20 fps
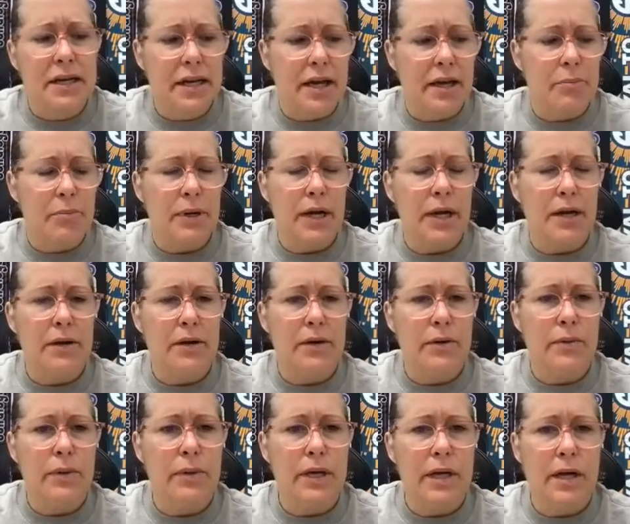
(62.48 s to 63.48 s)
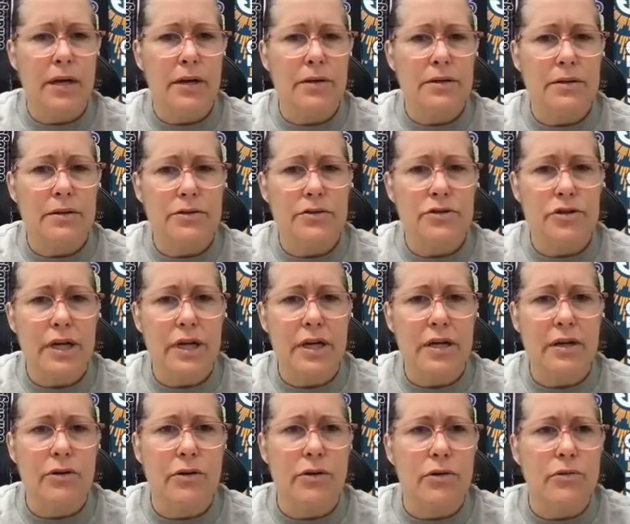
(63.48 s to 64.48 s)
yet, but I know we got
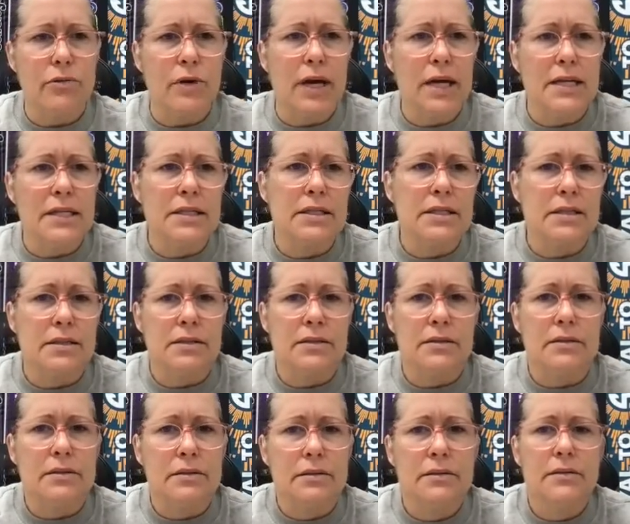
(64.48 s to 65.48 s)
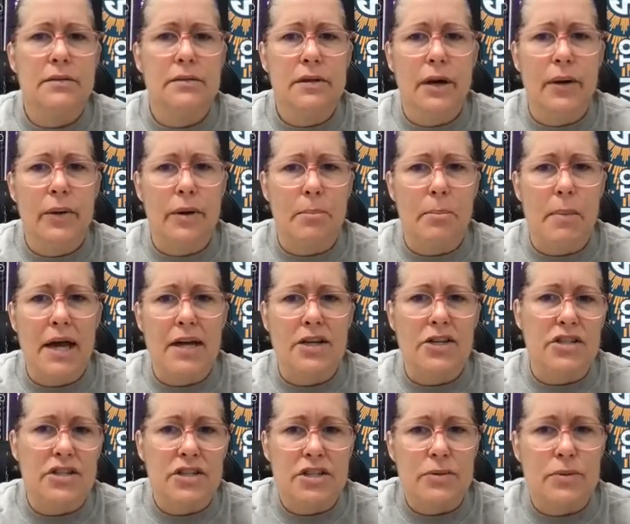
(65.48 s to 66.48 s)
traded her rights, and I would
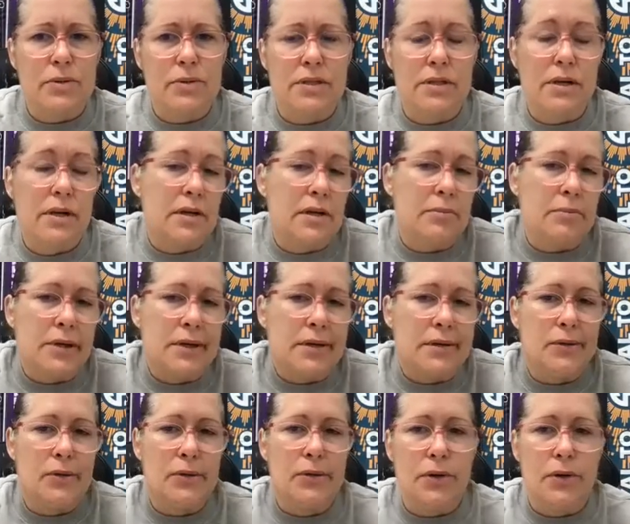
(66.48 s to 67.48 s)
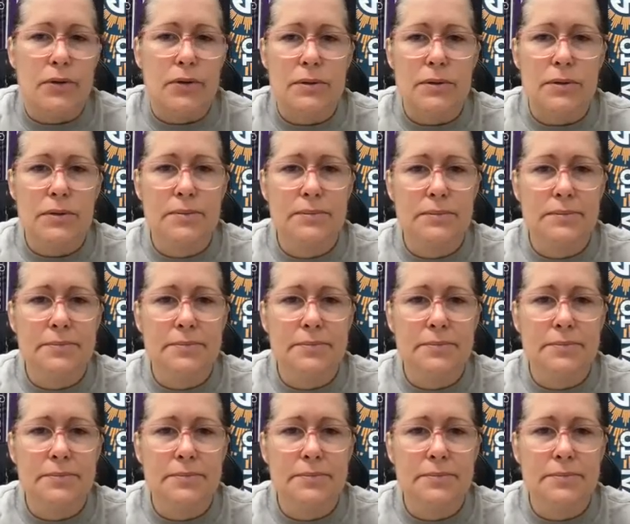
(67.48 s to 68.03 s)
imagine she would sign, but who knows?